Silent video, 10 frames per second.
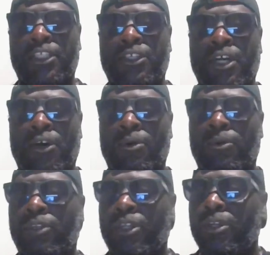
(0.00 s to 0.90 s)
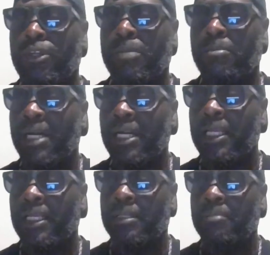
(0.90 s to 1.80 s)
you know the
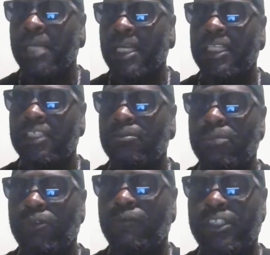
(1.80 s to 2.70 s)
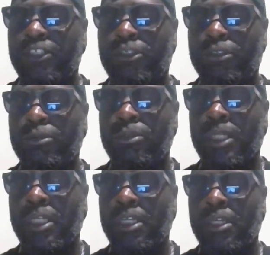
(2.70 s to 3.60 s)
money is moving to
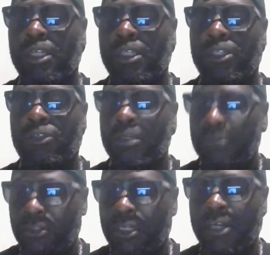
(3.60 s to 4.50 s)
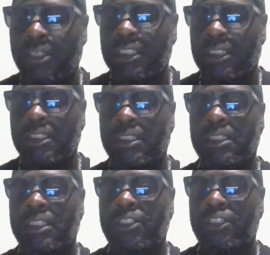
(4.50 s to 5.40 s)
cryptocurrency,
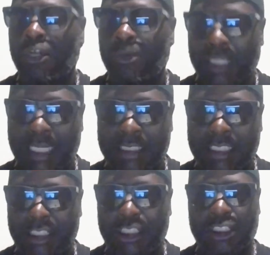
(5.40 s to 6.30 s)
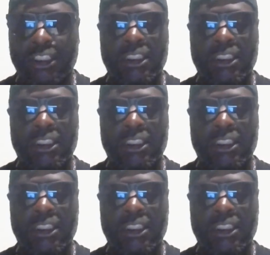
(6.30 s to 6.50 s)
tokenization,